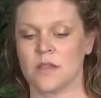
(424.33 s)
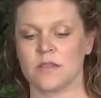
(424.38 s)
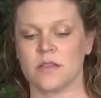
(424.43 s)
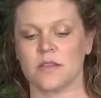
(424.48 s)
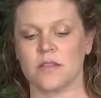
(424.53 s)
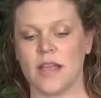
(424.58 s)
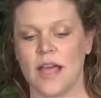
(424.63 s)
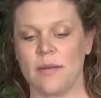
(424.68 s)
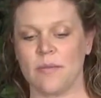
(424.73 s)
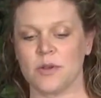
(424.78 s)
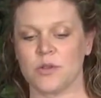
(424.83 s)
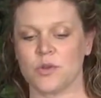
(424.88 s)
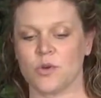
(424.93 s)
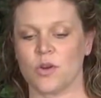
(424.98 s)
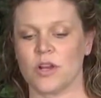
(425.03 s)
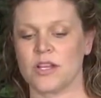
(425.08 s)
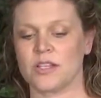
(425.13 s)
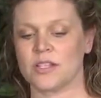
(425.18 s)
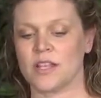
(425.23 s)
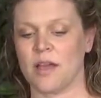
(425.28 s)
the
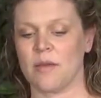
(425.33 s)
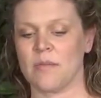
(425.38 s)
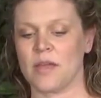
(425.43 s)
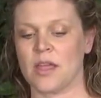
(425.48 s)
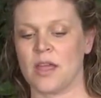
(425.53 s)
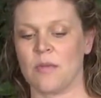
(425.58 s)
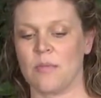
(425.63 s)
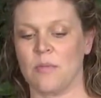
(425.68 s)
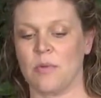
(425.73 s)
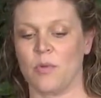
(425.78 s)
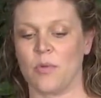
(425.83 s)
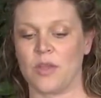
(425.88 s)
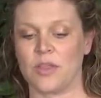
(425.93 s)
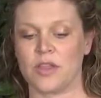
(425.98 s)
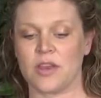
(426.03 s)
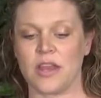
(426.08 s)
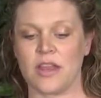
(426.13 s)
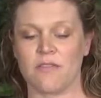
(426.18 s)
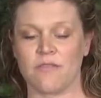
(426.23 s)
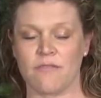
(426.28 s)
laboratory is coming up with
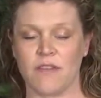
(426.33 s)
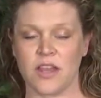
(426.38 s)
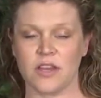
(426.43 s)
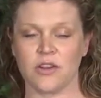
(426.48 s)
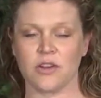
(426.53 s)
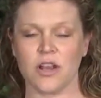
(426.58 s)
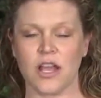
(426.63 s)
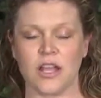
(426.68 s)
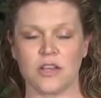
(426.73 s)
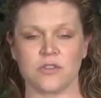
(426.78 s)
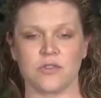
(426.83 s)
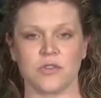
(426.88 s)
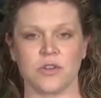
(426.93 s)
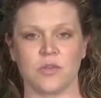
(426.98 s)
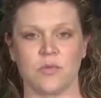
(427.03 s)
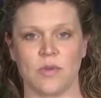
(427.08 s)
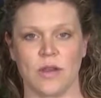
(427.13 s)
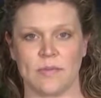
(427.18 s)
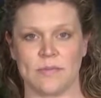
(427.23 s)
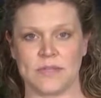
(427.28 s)
an offender entry
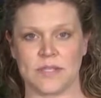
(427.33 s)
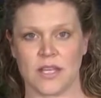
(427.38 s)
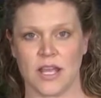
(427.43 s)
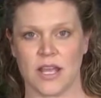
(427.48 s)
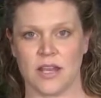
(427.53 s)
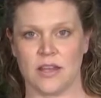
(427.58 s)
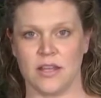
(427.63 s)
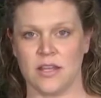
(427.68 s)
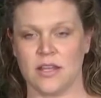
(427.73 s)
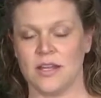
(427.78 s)
website,